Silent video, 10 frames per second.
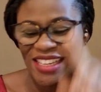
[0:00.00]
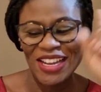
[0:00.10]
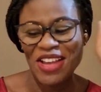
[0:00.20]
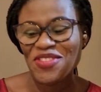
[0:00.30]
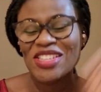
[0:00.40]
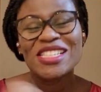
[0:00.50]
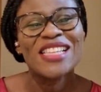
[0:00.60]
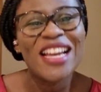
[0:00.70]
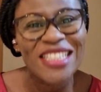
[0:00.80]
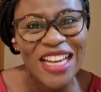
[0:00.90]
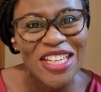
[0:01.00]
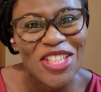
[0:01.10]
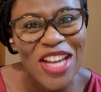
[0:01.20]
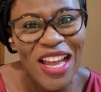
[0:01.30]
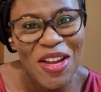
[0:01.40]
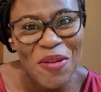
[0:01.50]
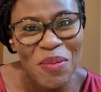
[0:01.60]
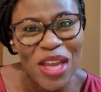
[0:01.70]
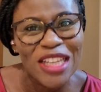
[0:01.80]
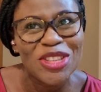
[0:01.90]
I visited
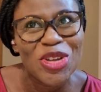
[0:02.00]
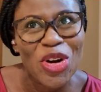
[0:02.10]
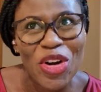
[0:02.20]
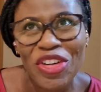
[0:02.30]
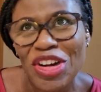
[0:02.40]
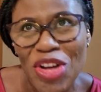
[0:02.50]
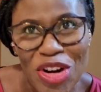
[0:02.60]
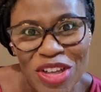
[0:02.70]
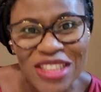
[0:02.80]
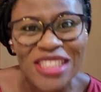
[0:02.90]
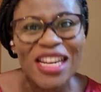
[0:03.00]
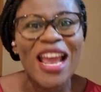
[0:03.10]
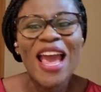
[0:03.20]
endocrinology,